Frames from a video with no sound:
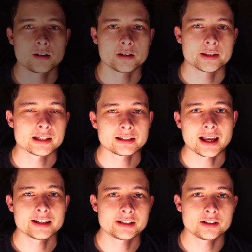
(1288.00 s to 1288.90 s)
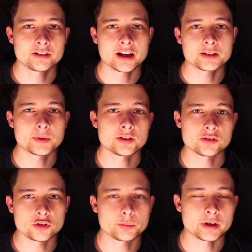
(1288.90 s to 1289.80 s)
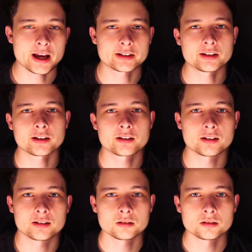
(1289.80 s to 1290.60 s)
This last year has been super hectic.